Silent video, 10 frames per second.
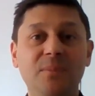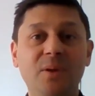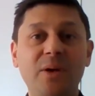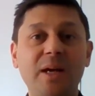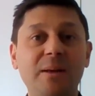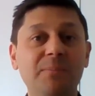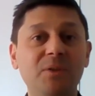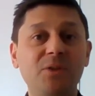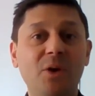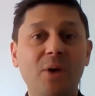Okay,
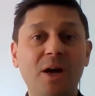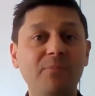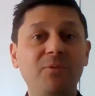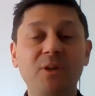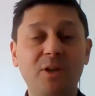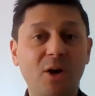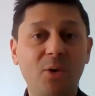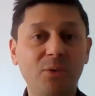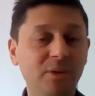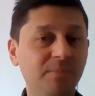so I'm full of
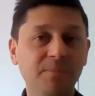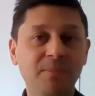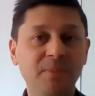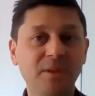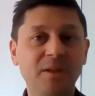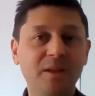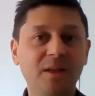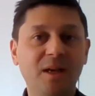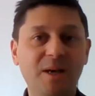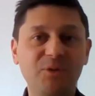cold.
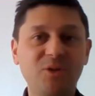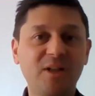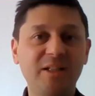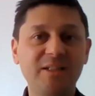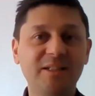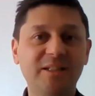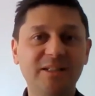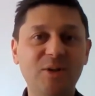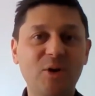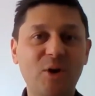I'm struggling to
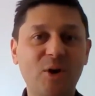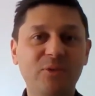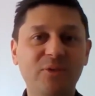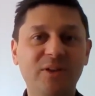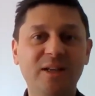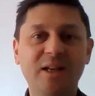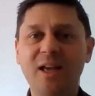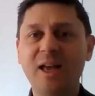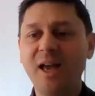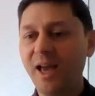not cough.
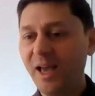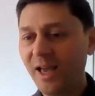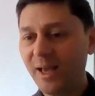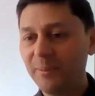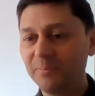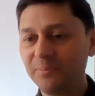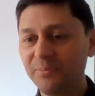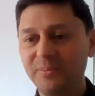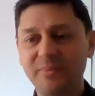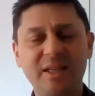
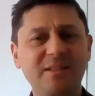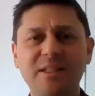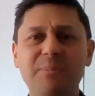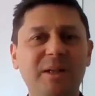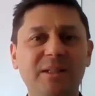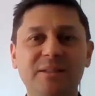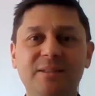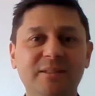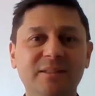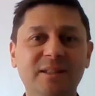That's 10
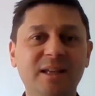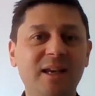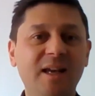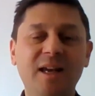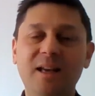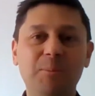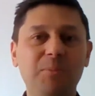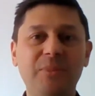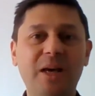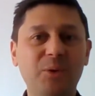minutes.
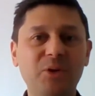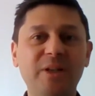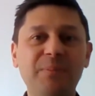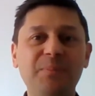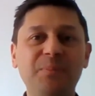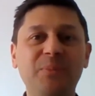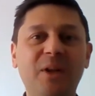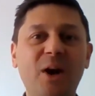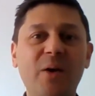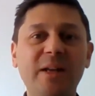That'll do you.
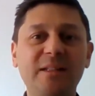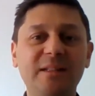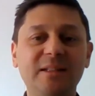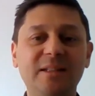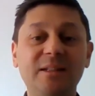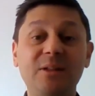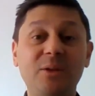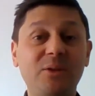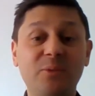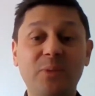All right,
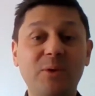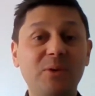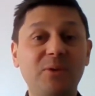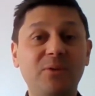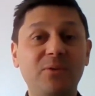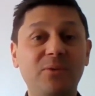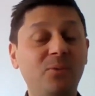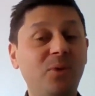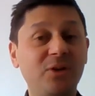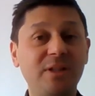you're welcome to
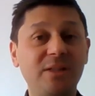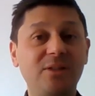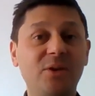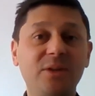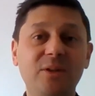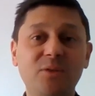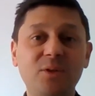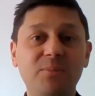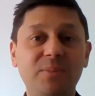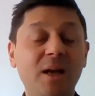watch this on the group.